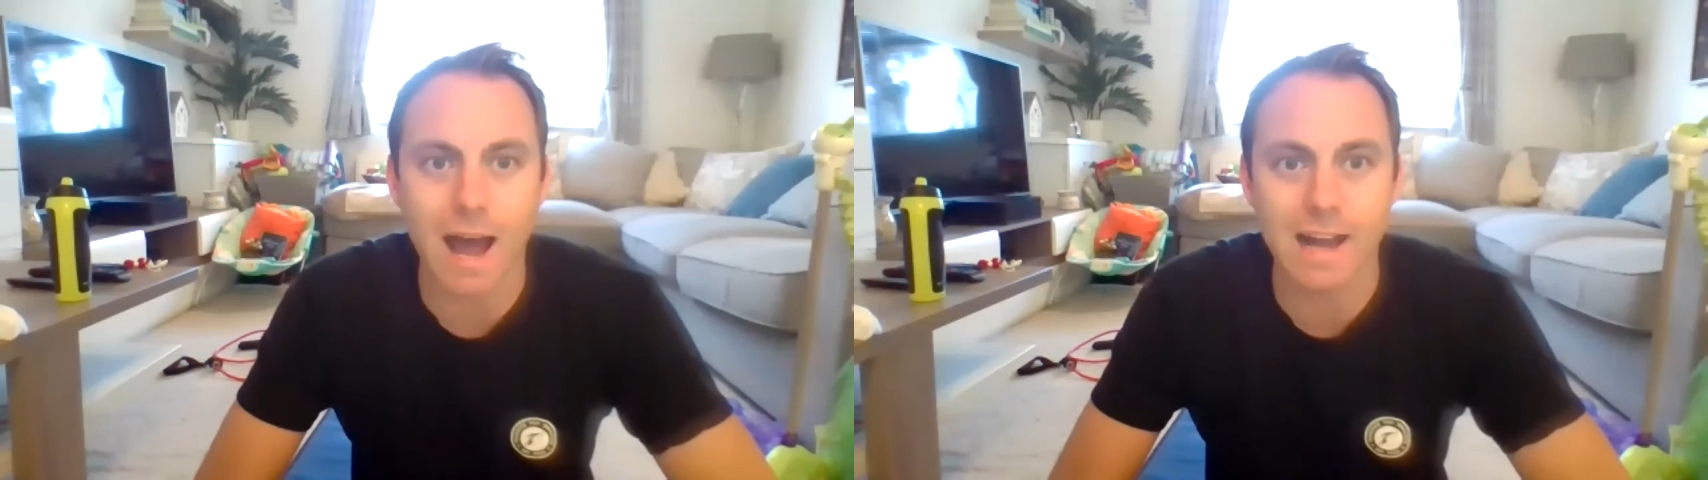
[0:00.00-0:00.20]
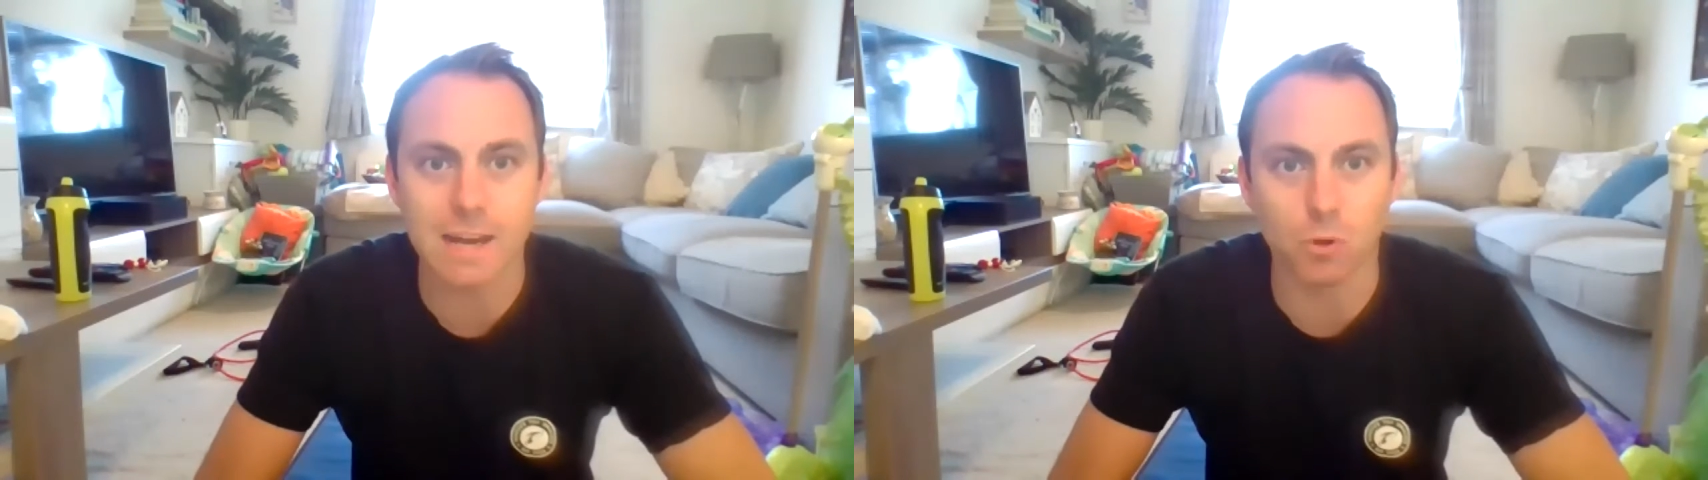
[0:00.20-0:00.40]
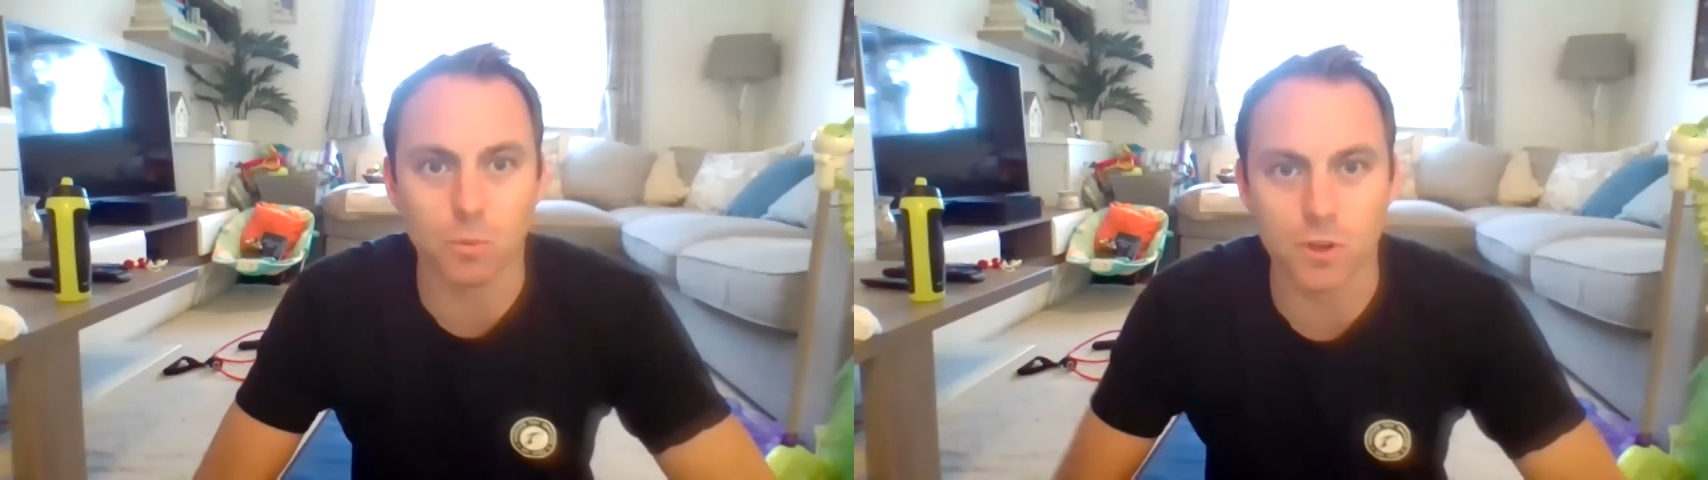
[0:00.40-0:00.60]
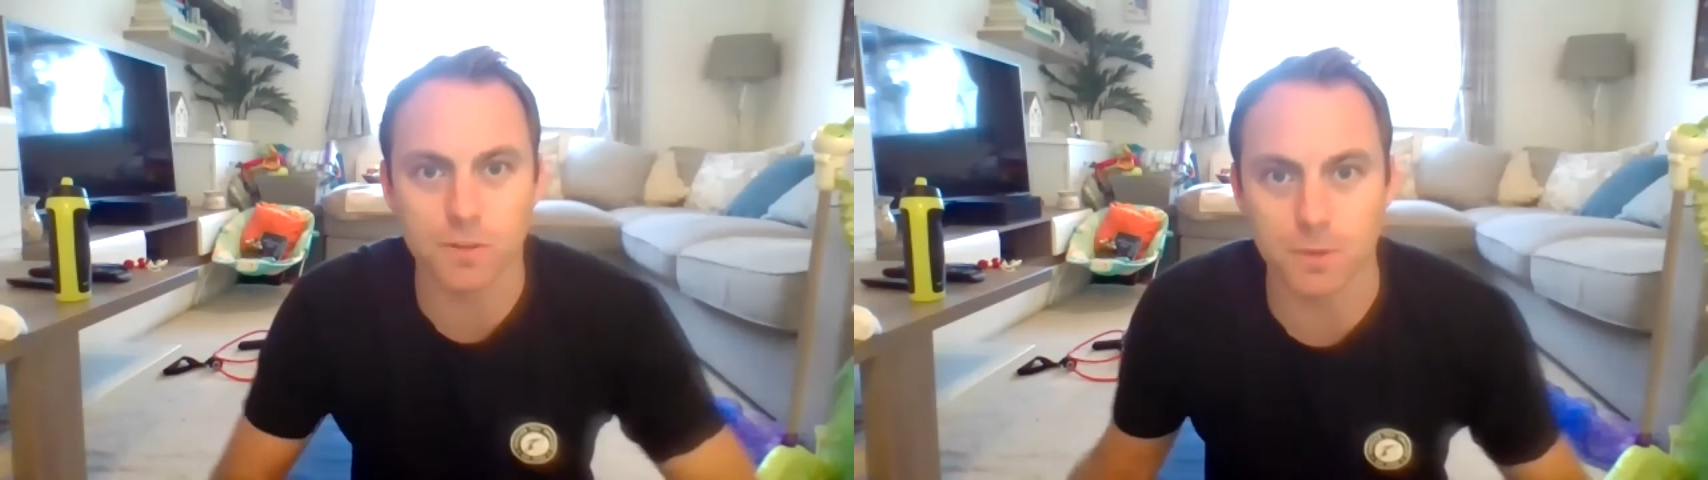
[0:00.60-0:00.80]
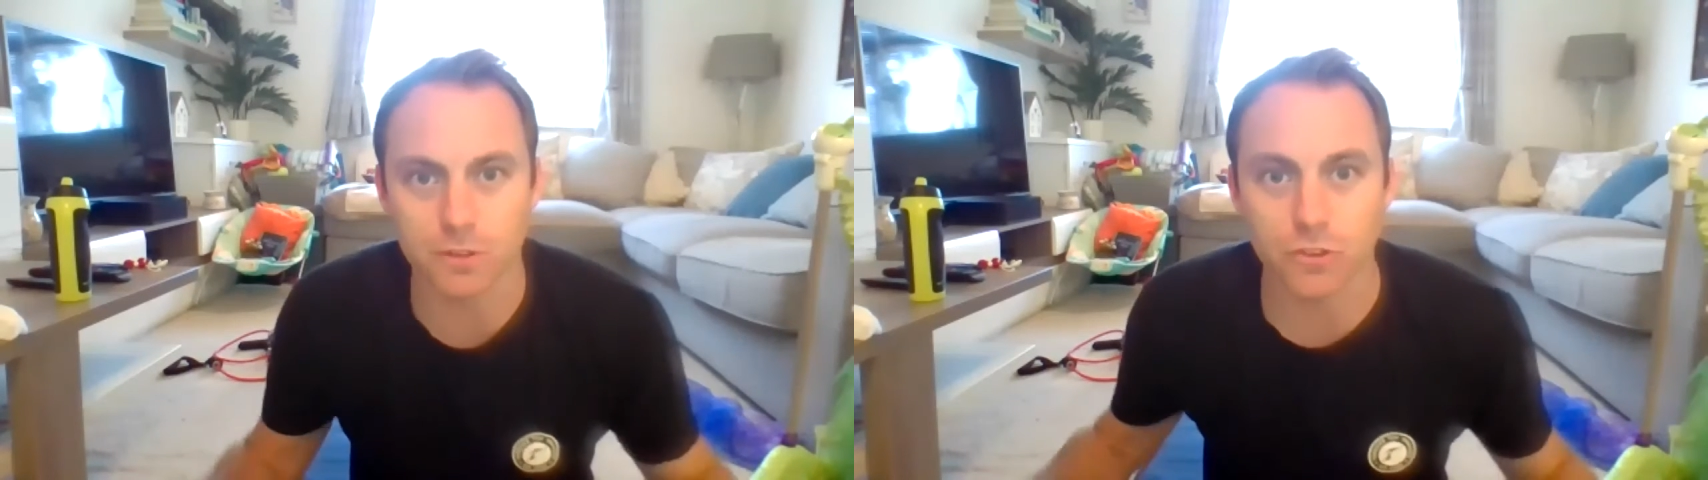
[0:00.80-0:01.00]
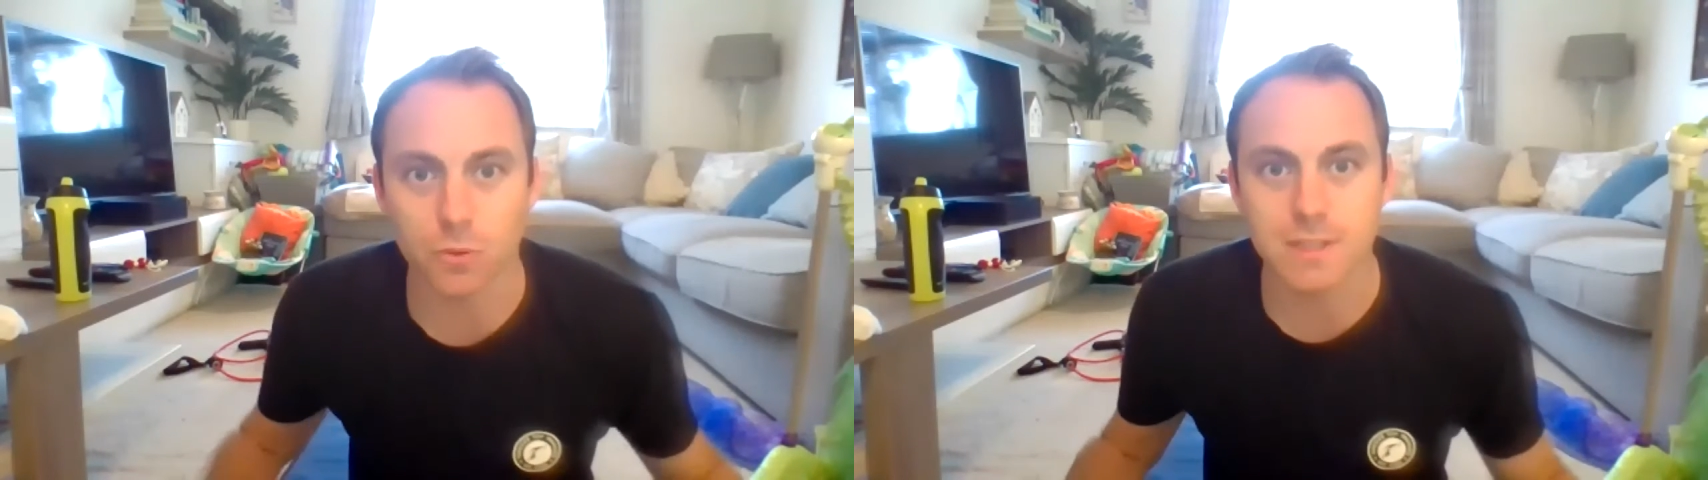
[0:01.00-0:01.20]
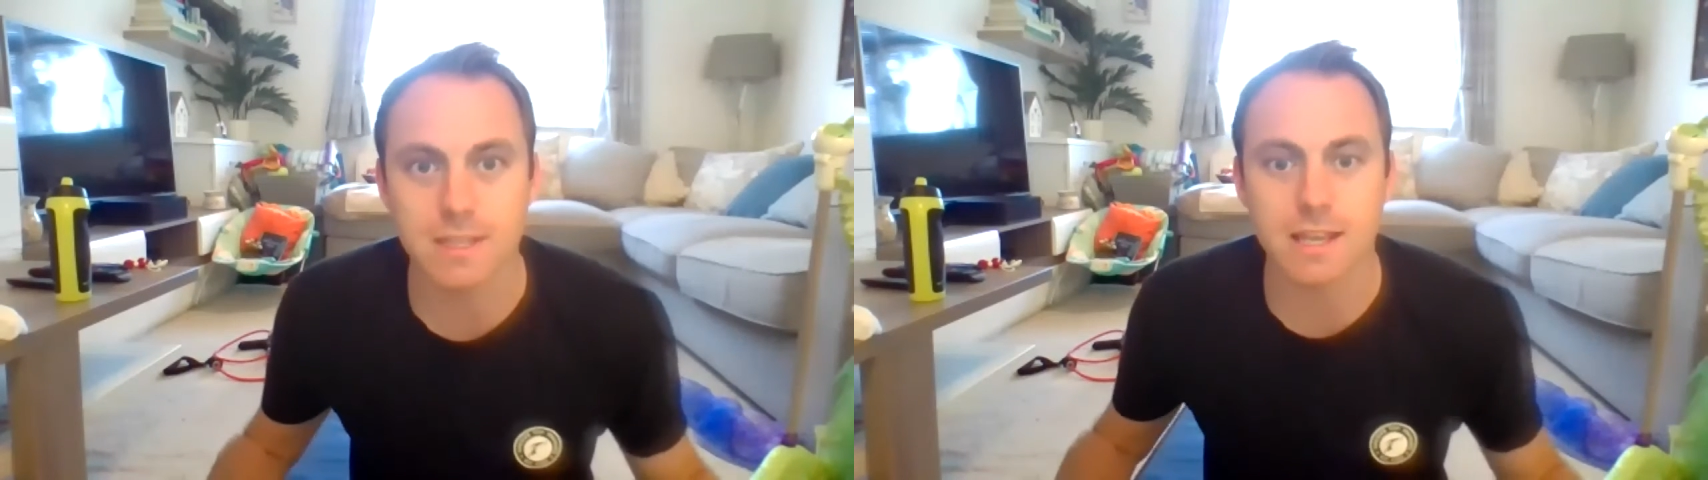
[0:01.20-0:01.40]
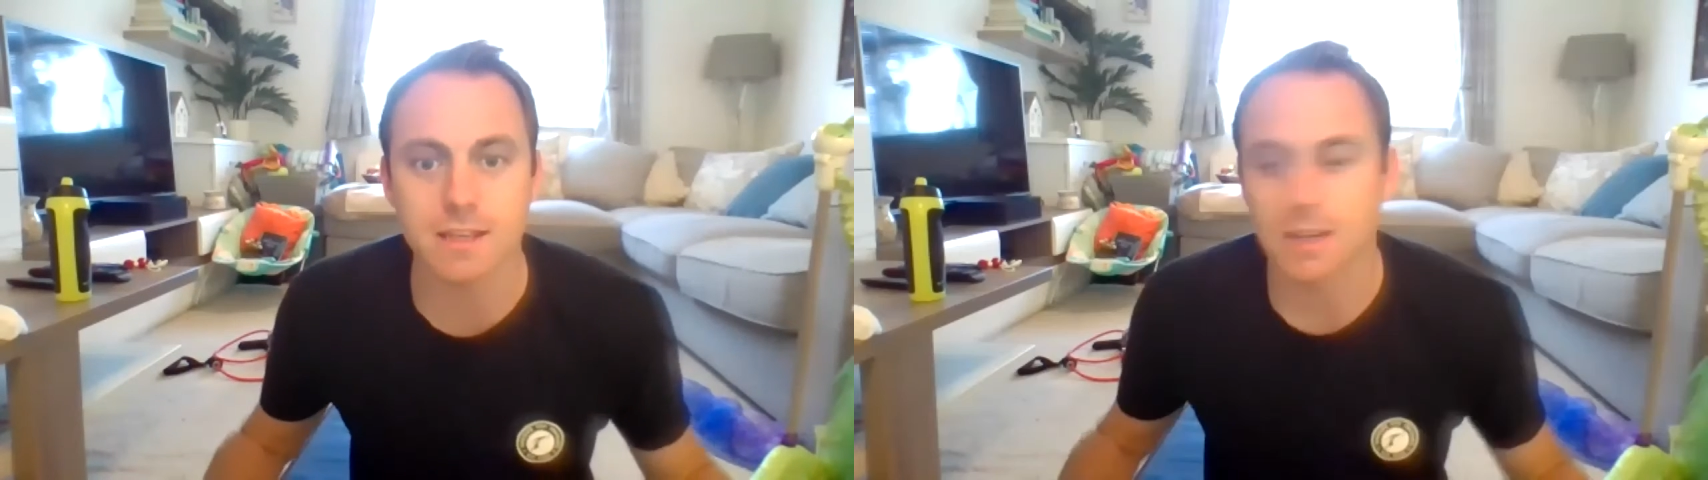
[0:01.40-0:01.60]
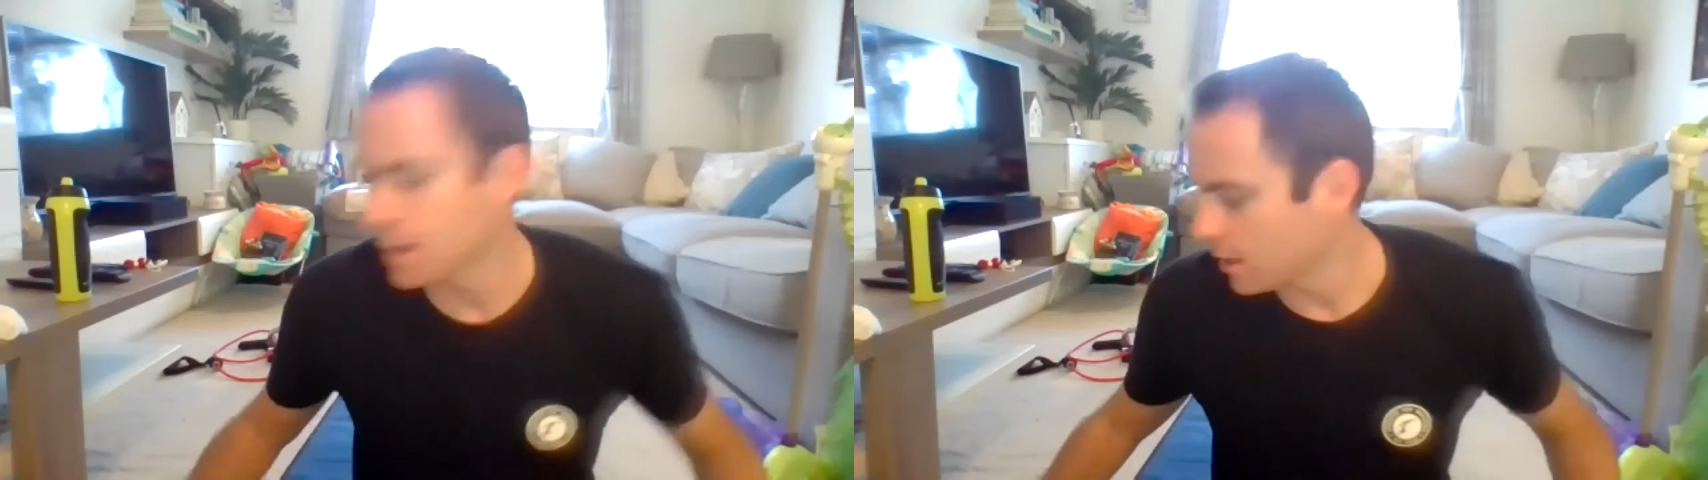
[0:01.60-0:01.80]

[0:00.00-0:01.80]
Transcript: animal movements that we did